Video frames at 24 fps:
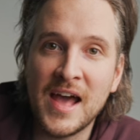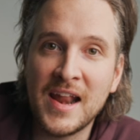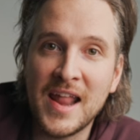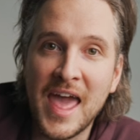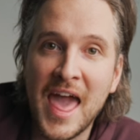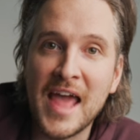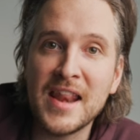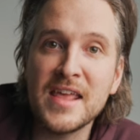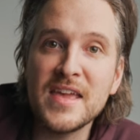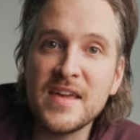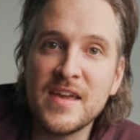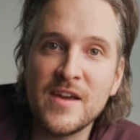at
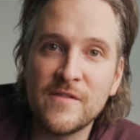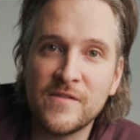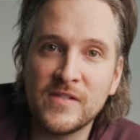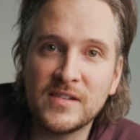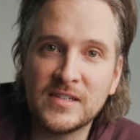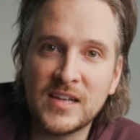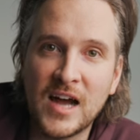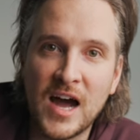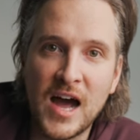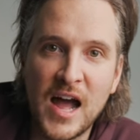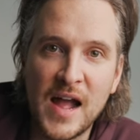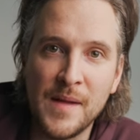any given
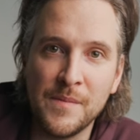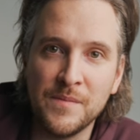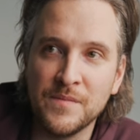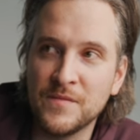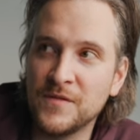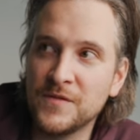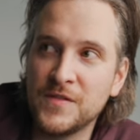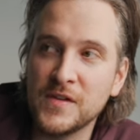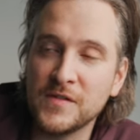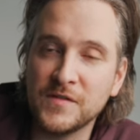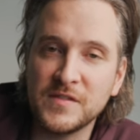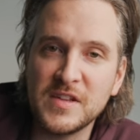time,
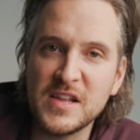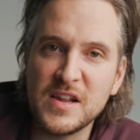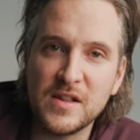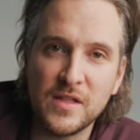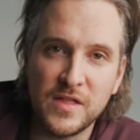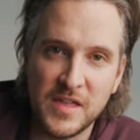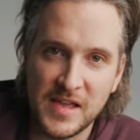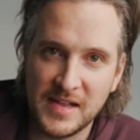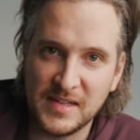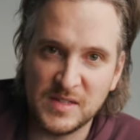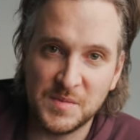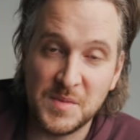15
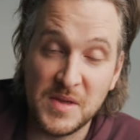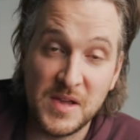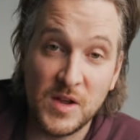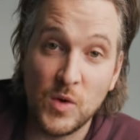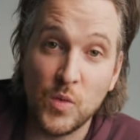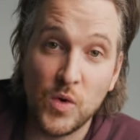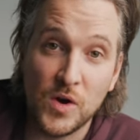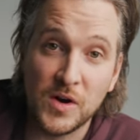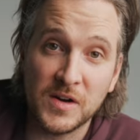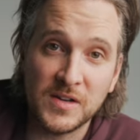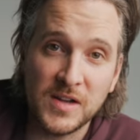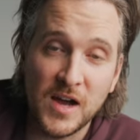things being
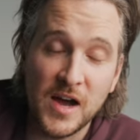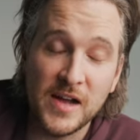worked